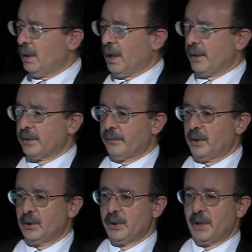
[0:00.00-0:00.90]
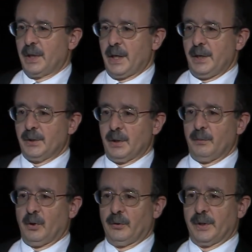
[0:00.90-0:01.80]
Now, as efficiency gains in
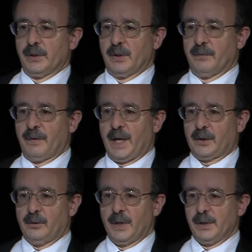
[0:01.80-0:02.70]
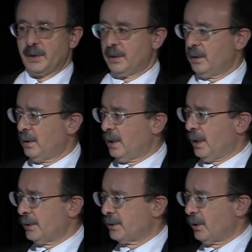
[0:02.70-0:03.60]
buildings and factories
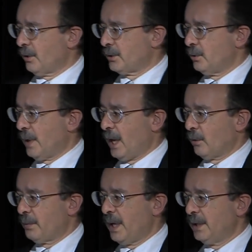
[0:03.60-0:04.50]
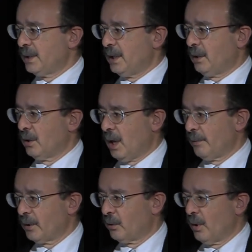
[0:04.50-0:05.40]
start to outpace
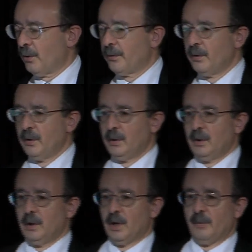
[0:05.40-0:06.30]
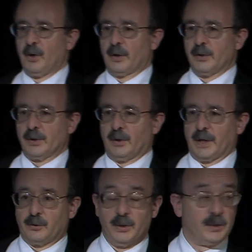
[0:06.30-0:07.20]
economic growth, America's
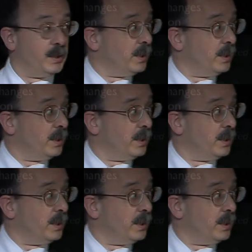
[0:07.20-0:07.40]
electricity